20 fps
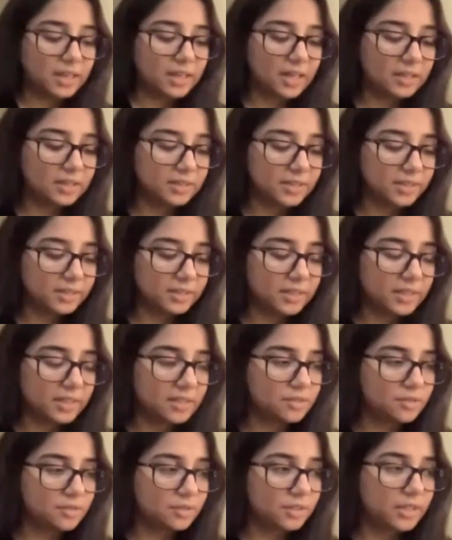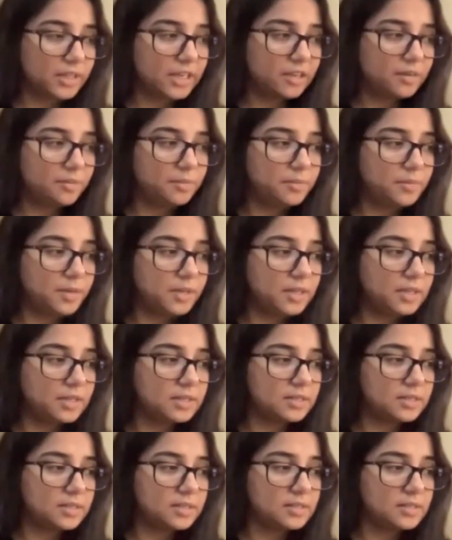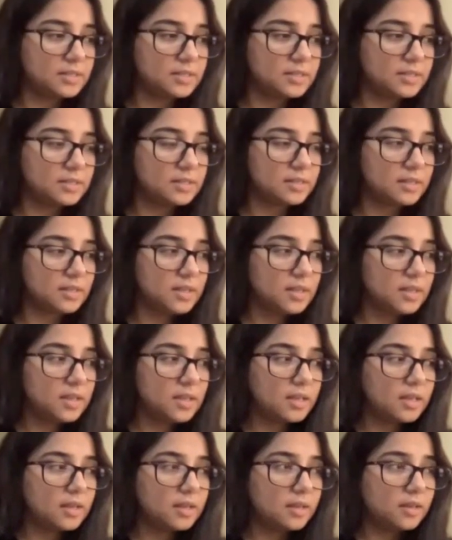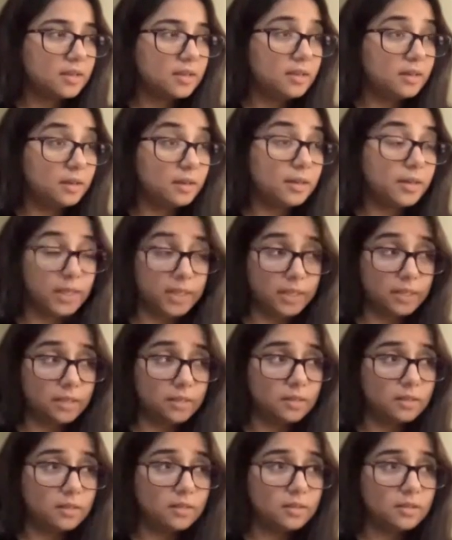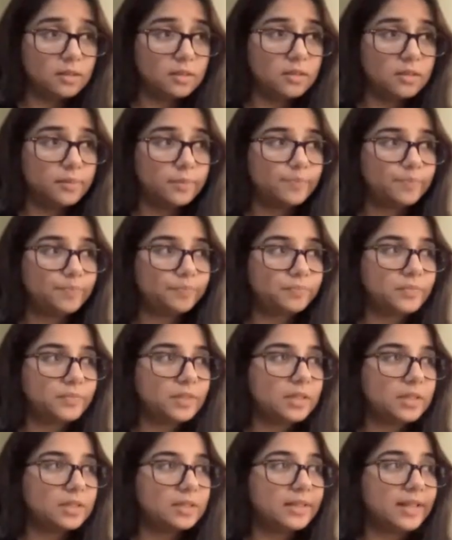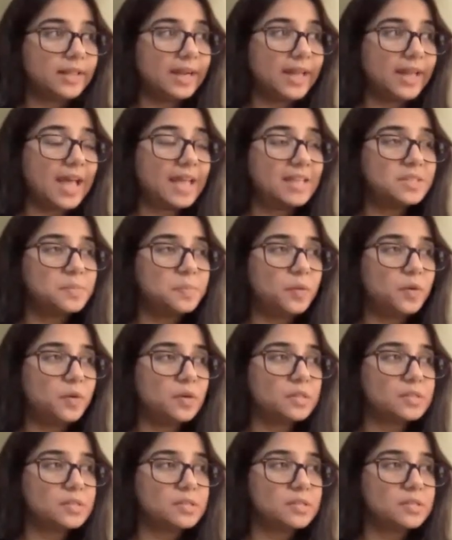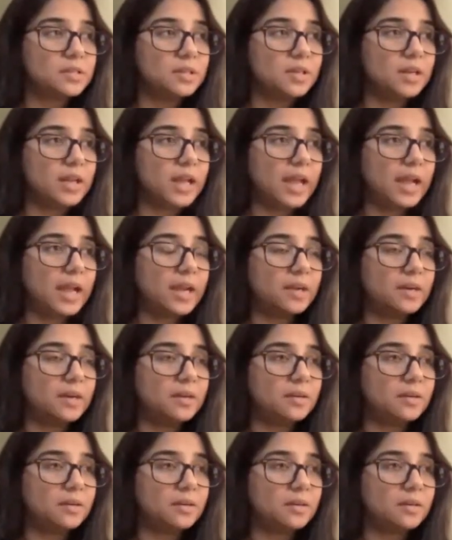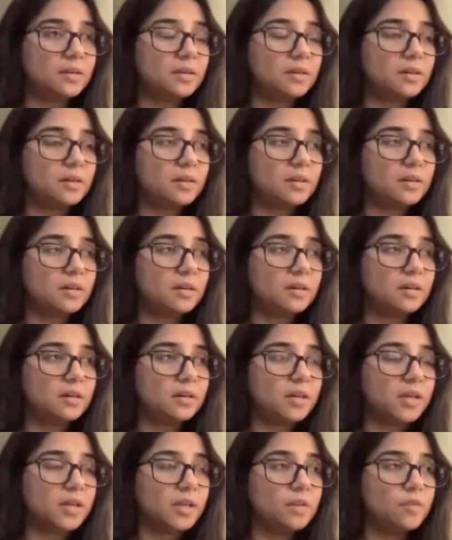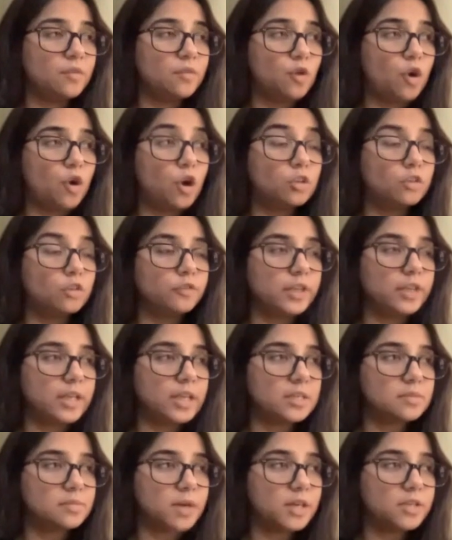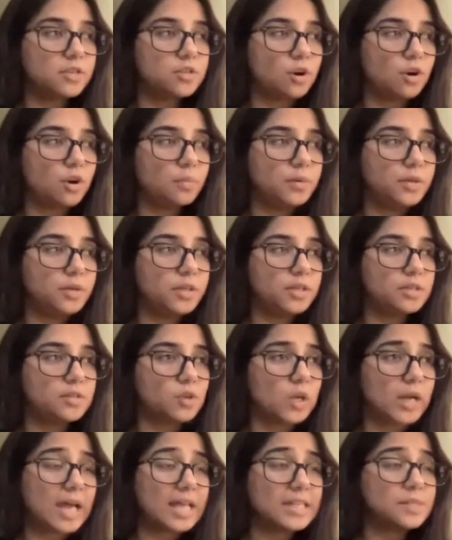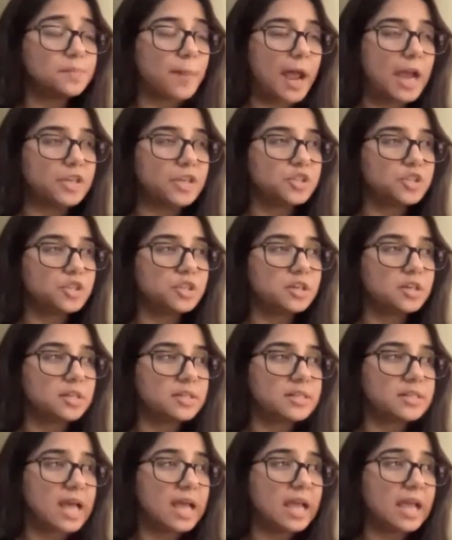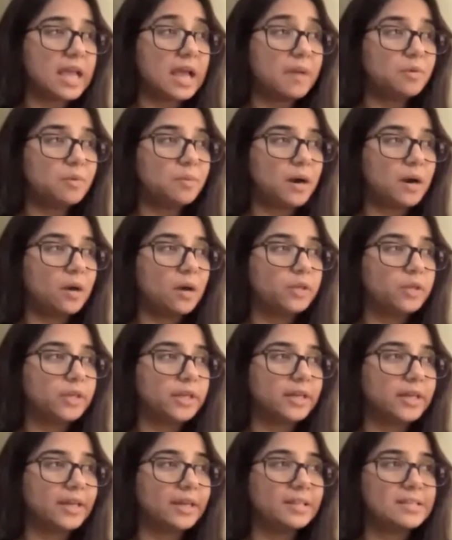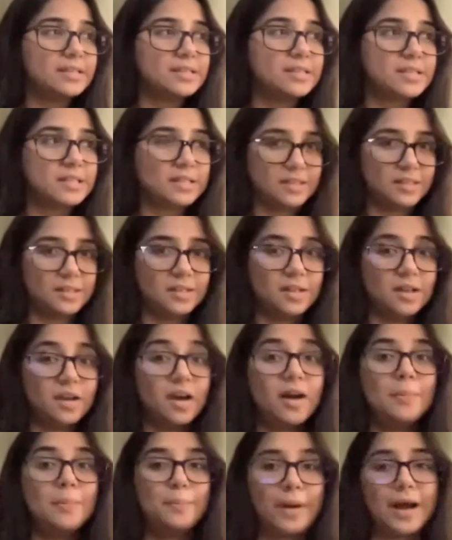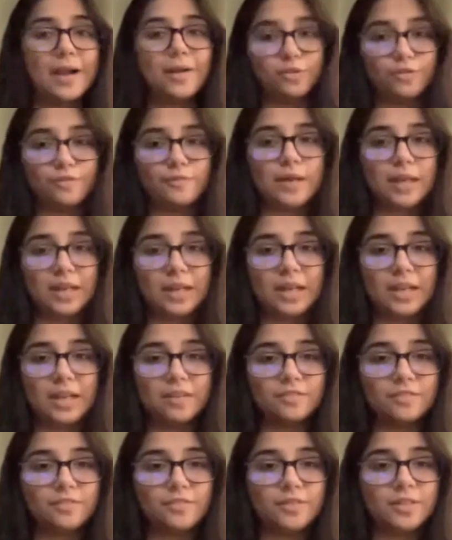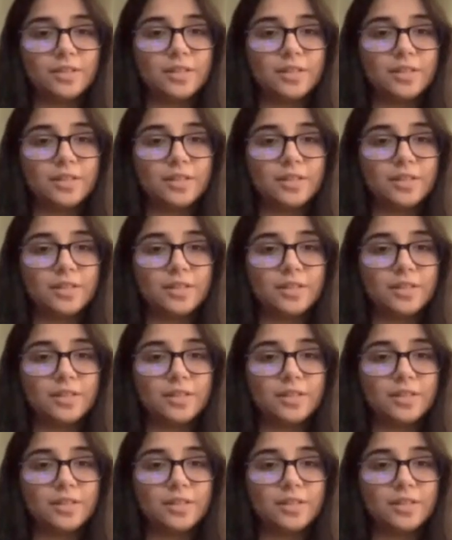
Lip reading: another thing that has really helped me is learning that as personal and involving as my job is, or as passionate as I am about it, it is still a part of my life.